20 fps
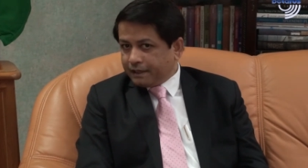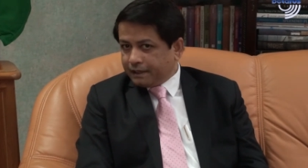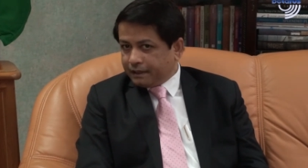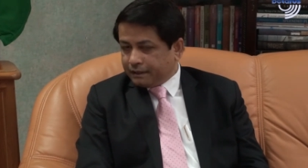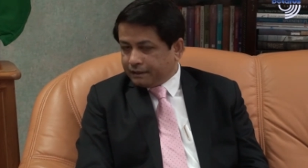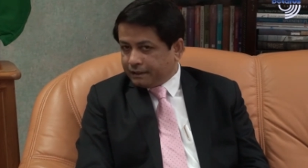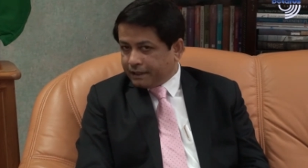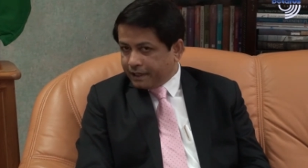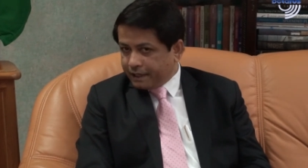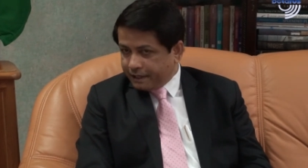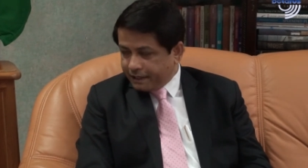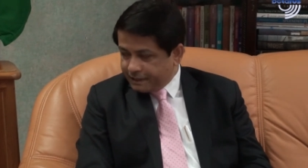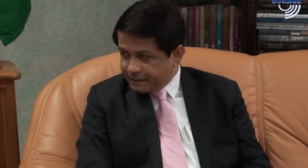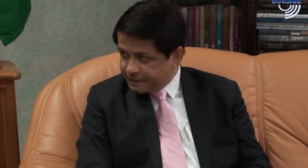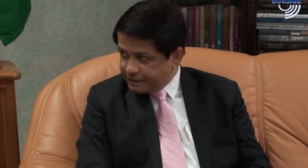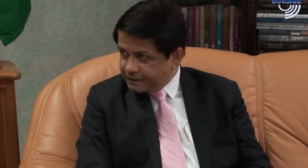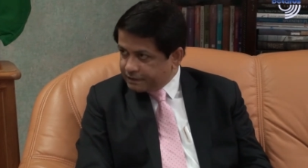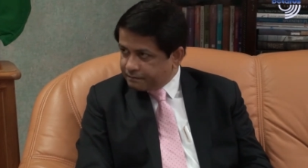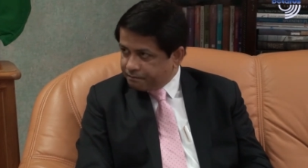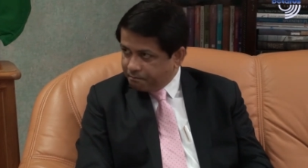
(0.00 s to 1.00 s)
there
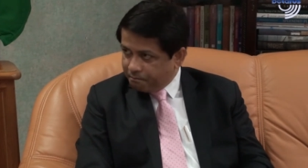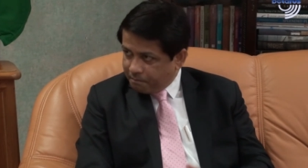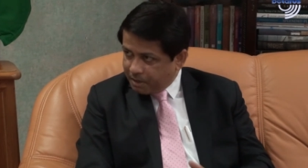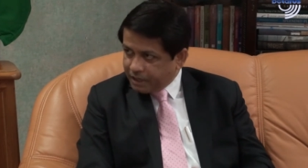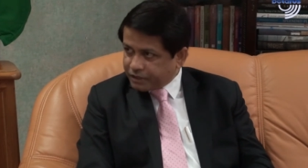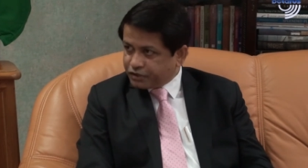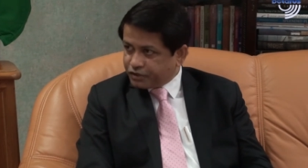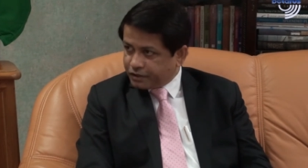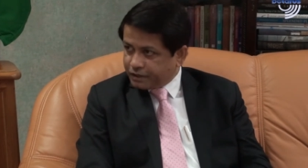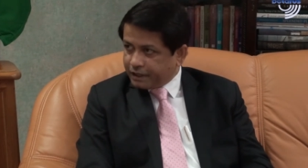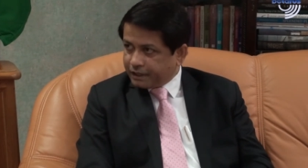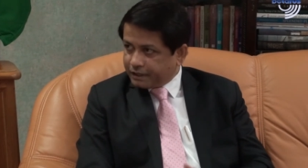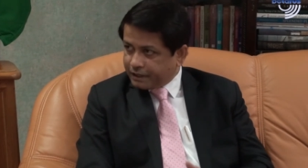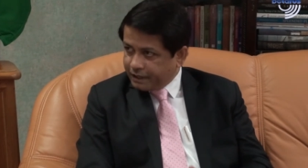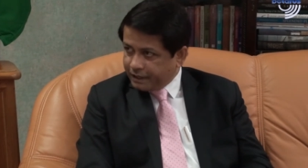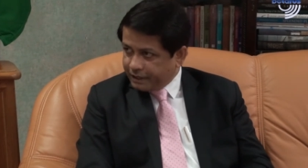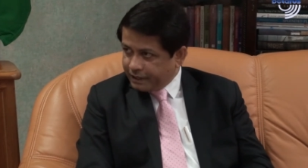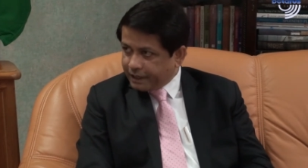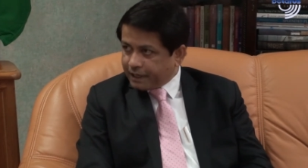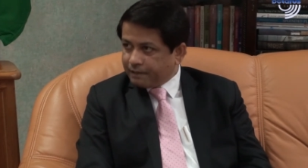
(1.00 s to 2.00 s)
isn't much that
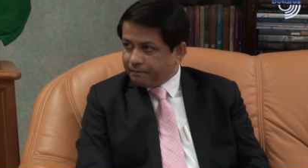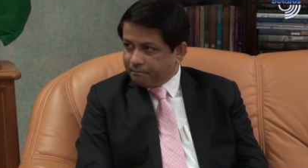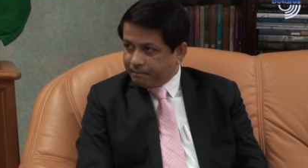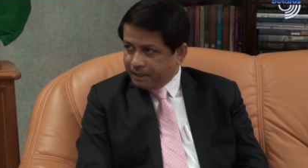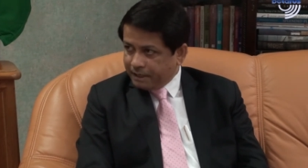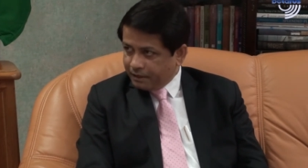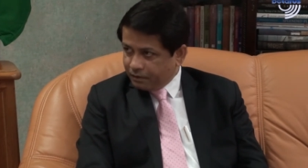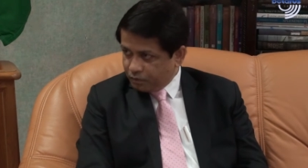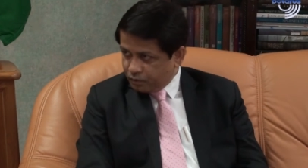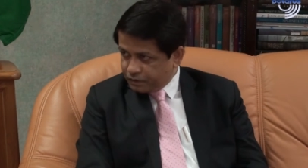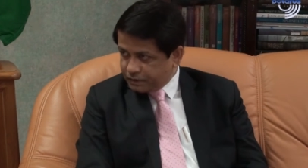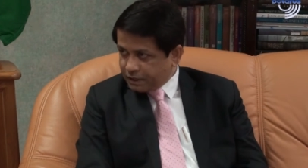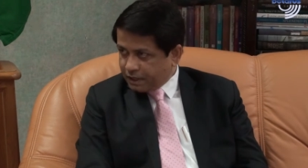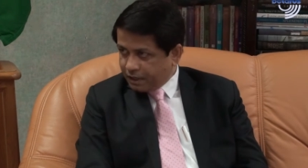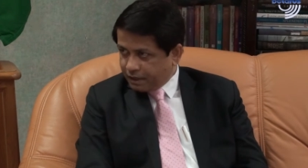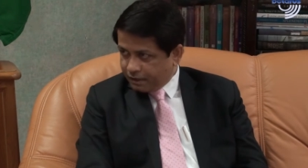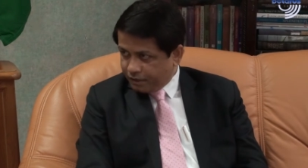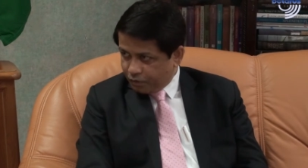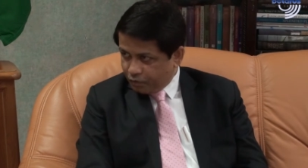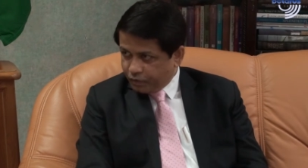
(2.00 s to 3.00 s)
India and Belarus
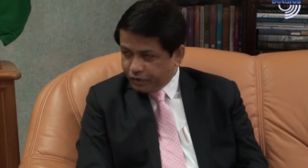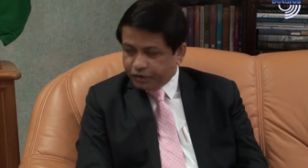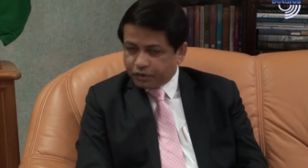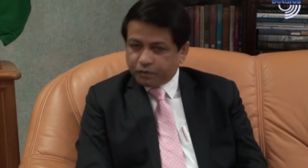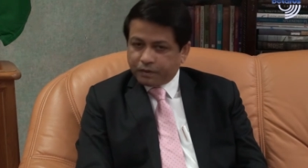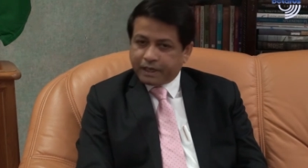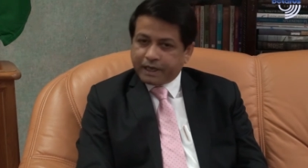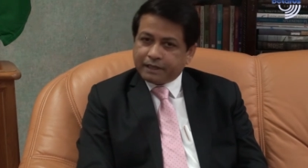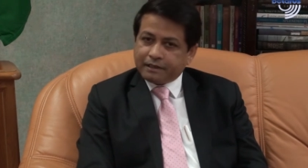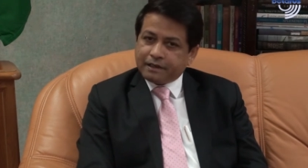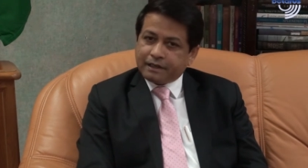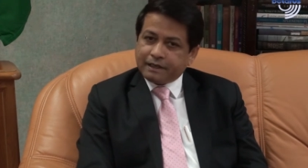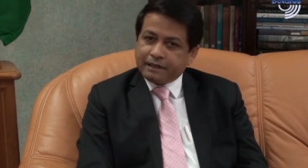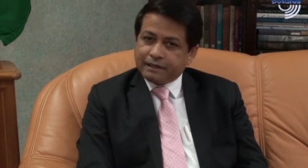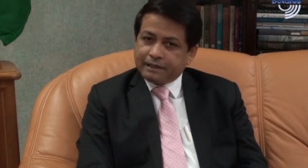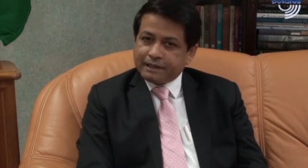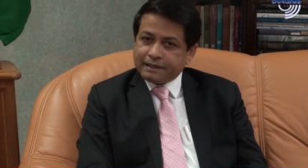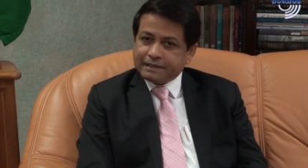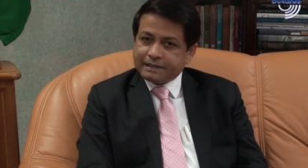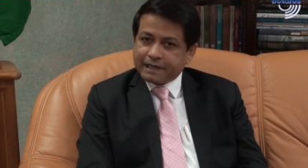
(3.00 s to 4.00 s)
are doing together
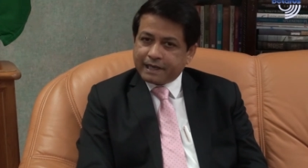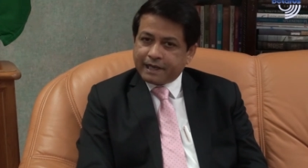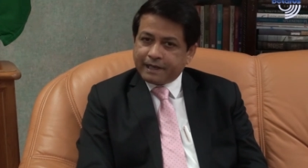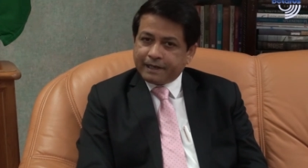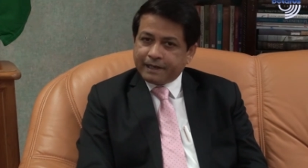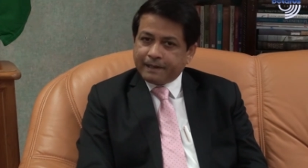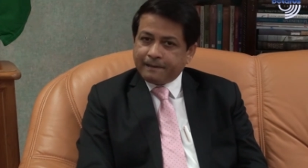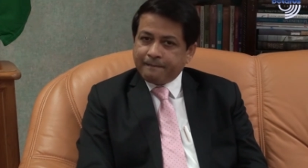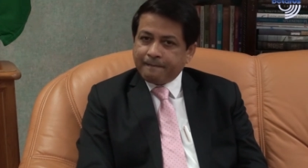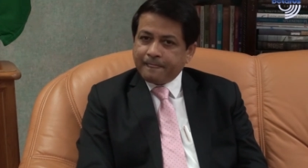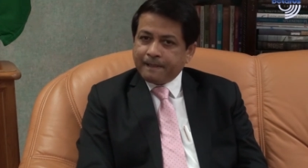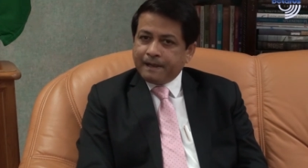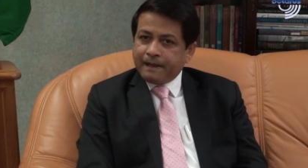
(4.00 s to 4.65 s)
in this area.